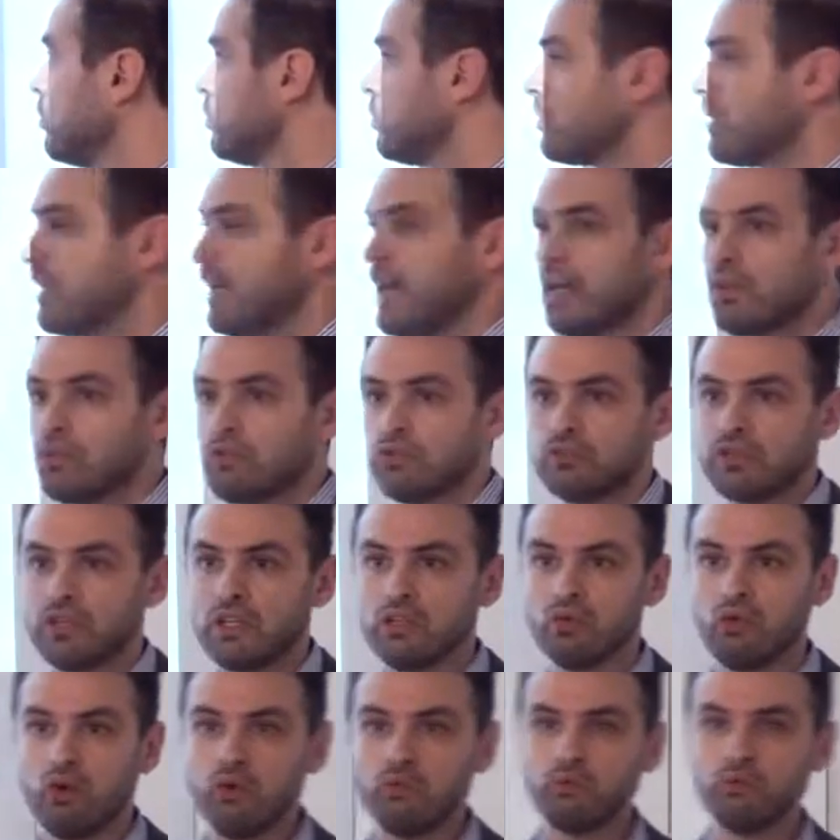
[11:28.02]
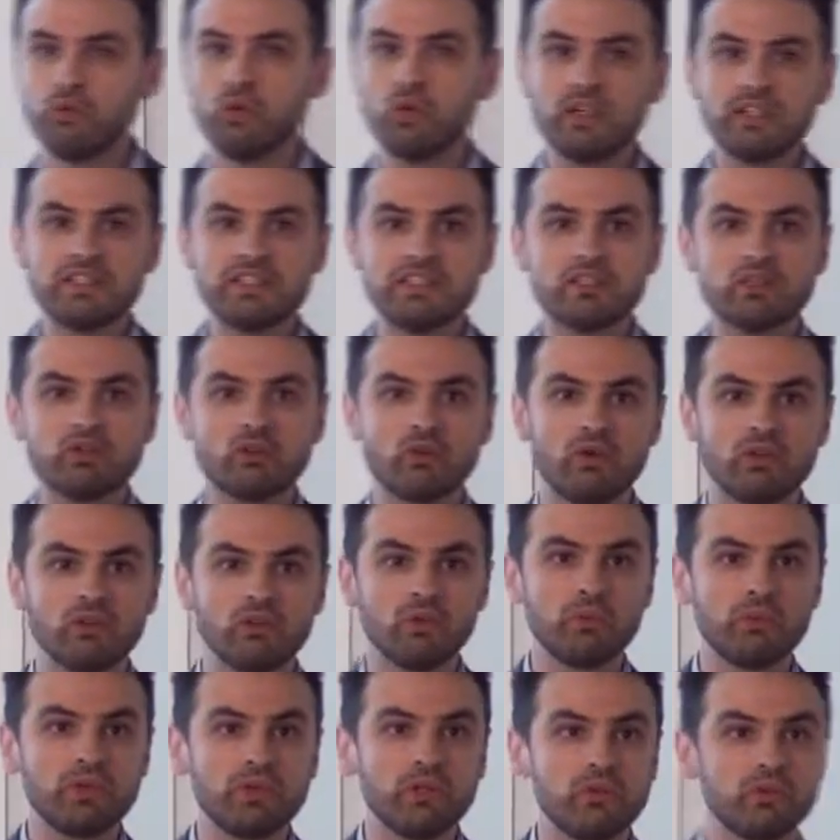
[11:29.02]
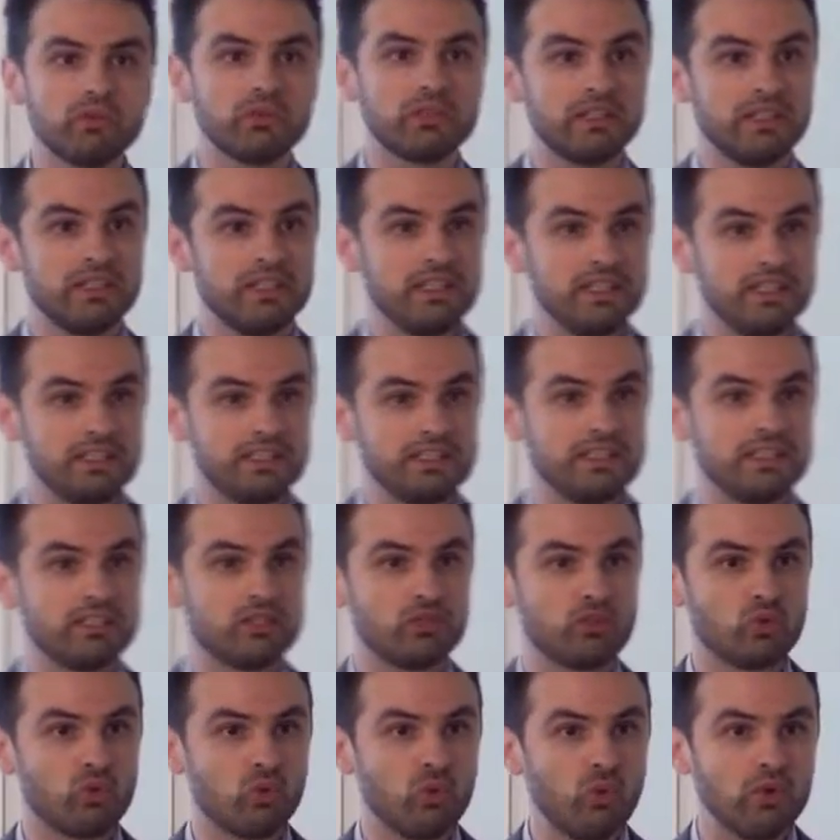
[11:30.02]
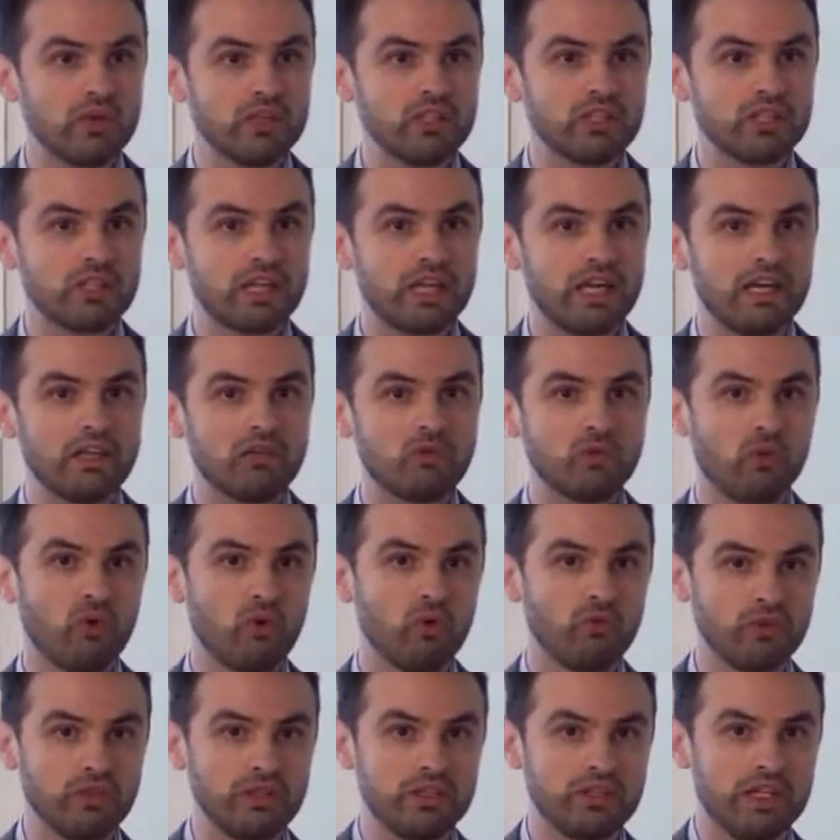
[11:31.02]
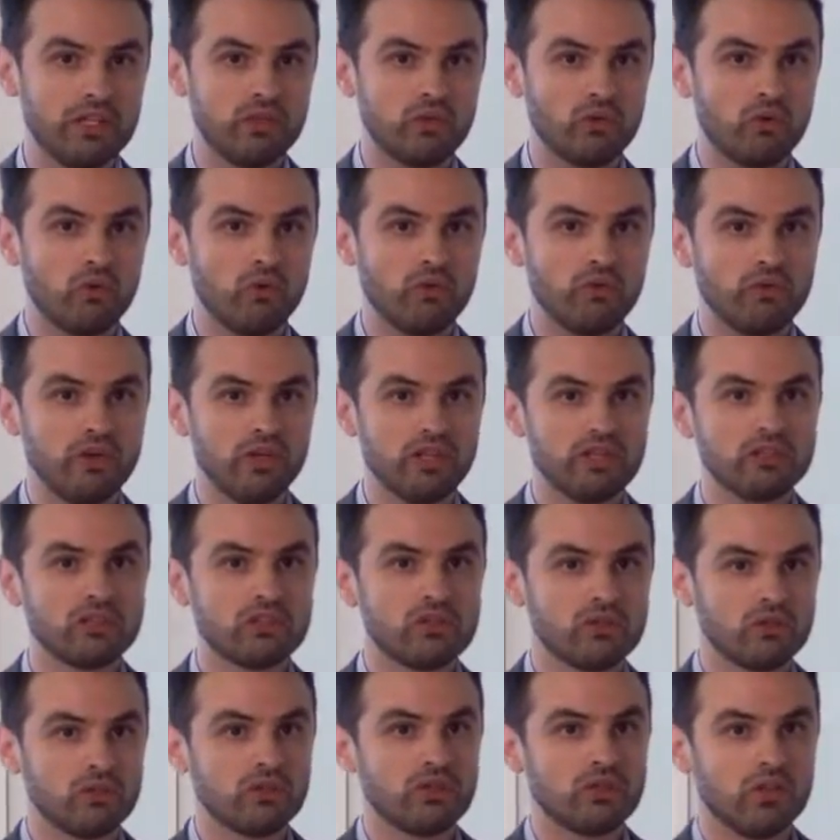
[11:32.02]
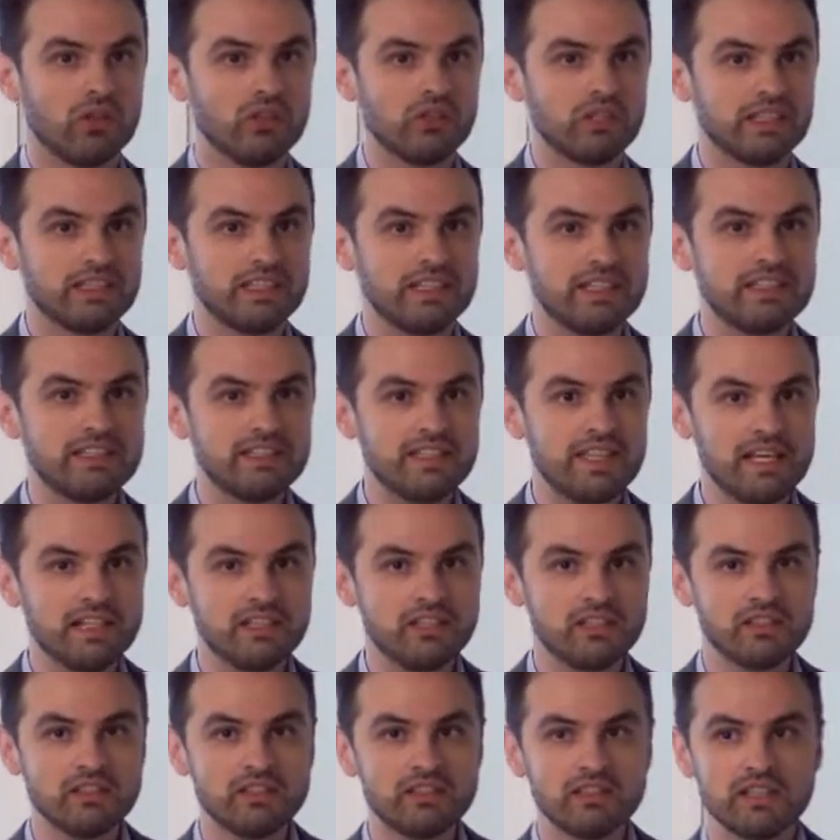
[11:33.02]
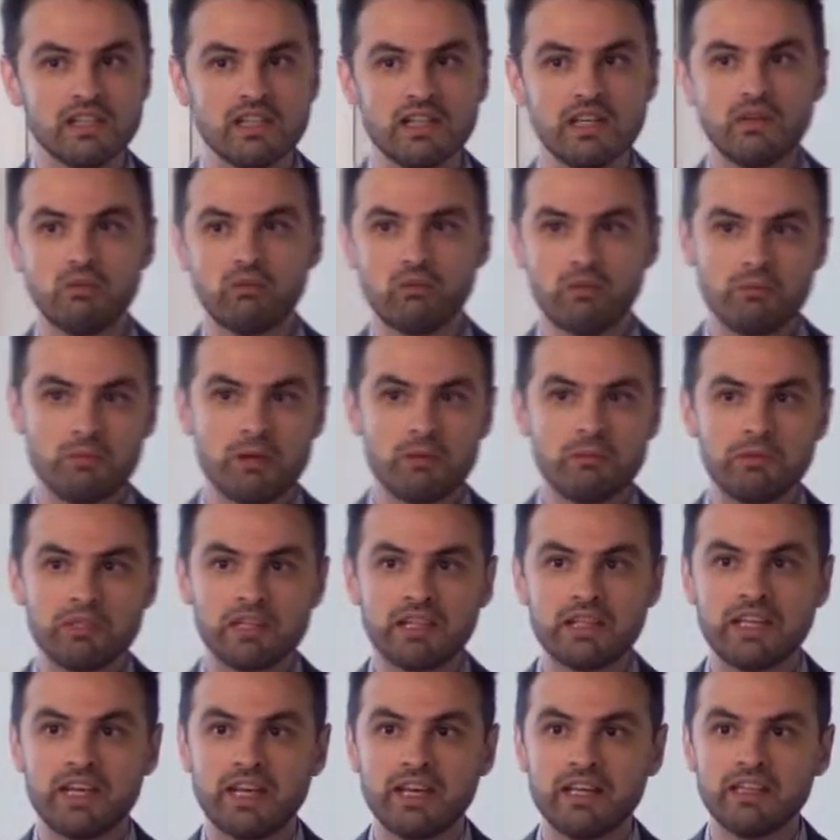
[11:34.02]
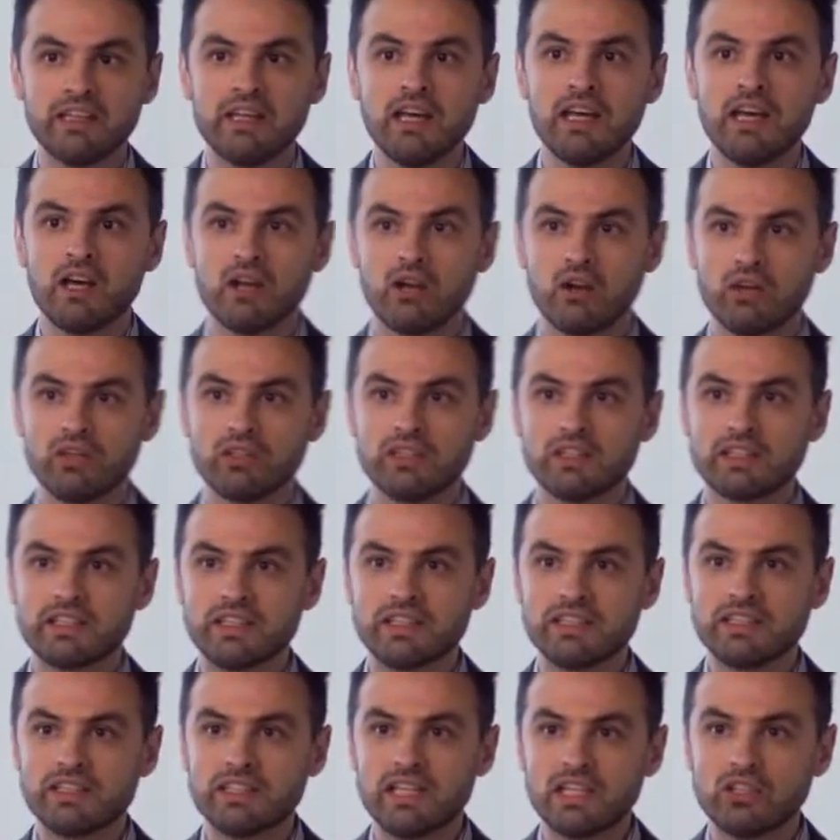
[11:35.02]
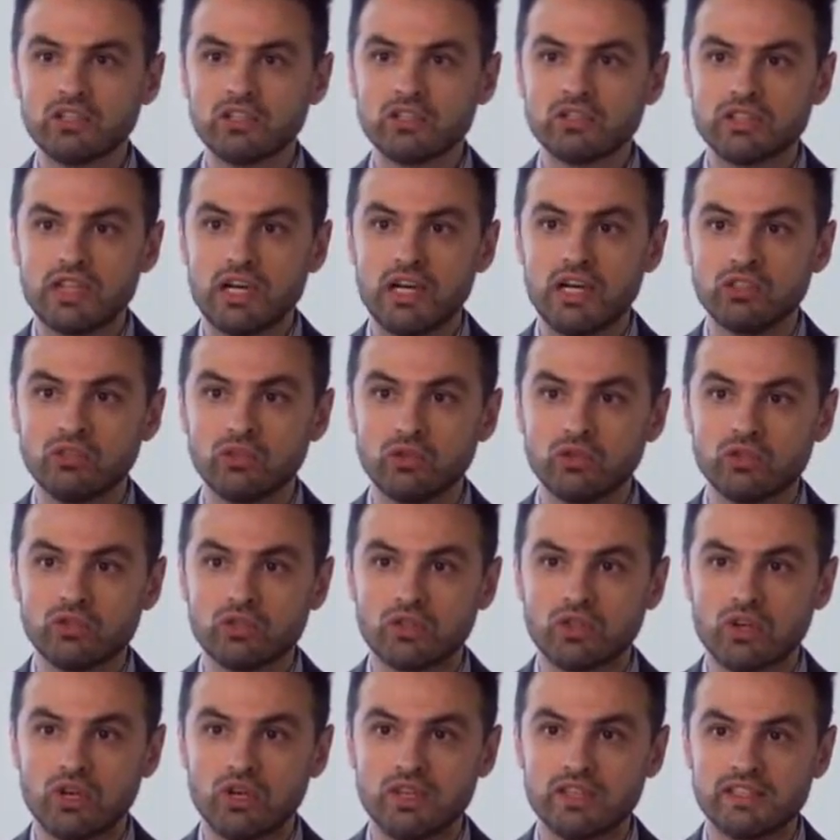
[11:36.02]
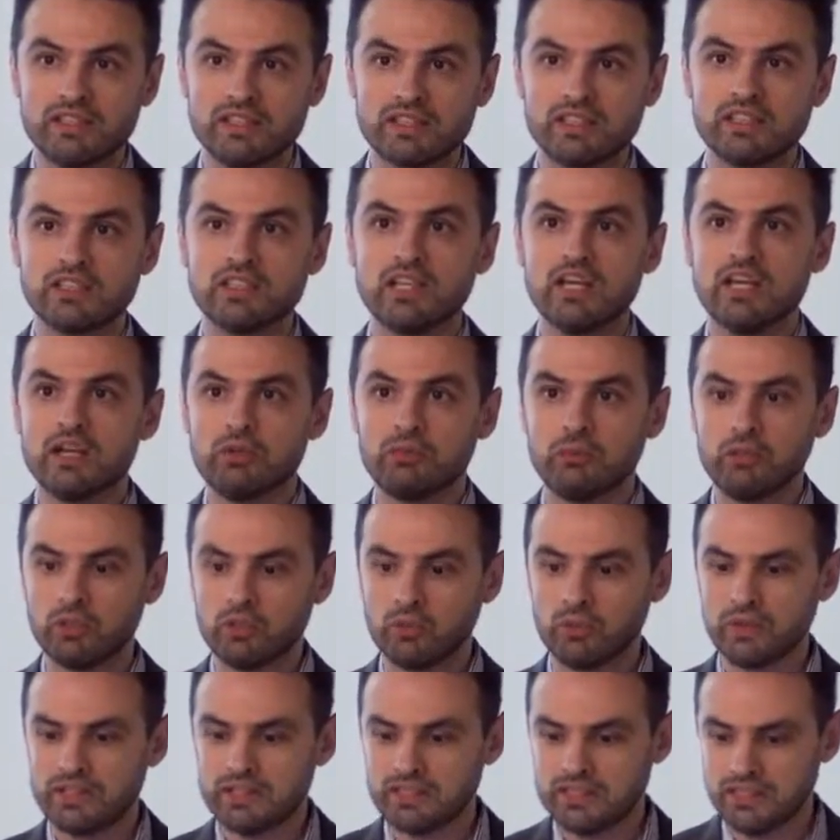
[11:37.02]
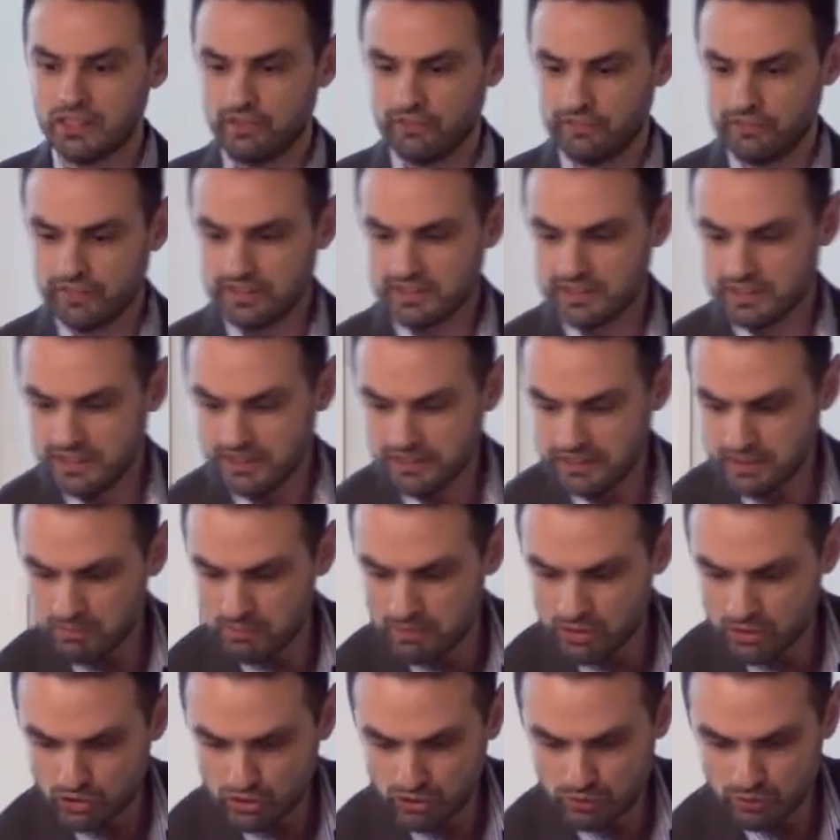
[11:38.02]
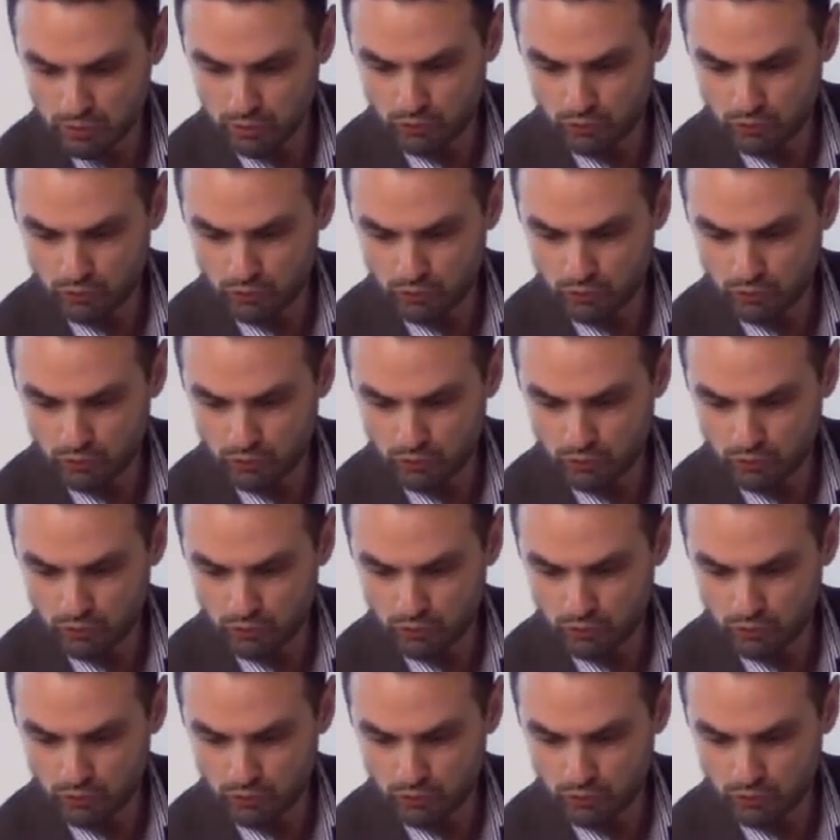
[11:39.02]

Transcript: together with the low fluorescence quantum yield, is the strong indicator of internal conversion through conic test sections. Remembering again, conic test sections are those crossings between surfaces that I mentioned